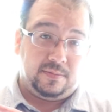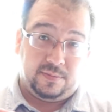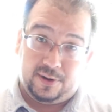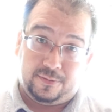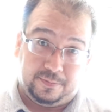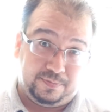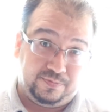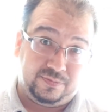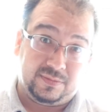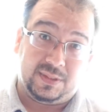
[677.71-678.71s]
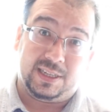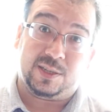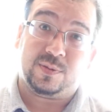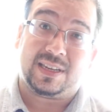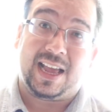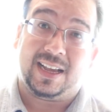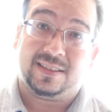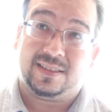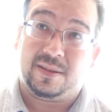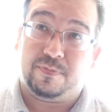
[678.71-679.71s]
Bro, this was
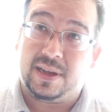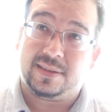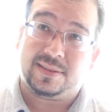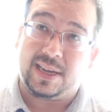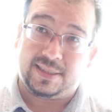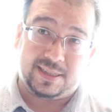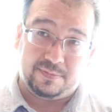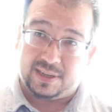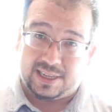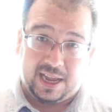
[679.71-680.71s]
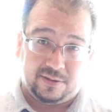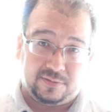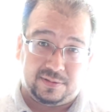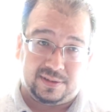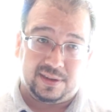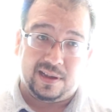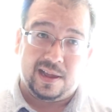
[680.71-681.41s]
like the best tasting McDonald's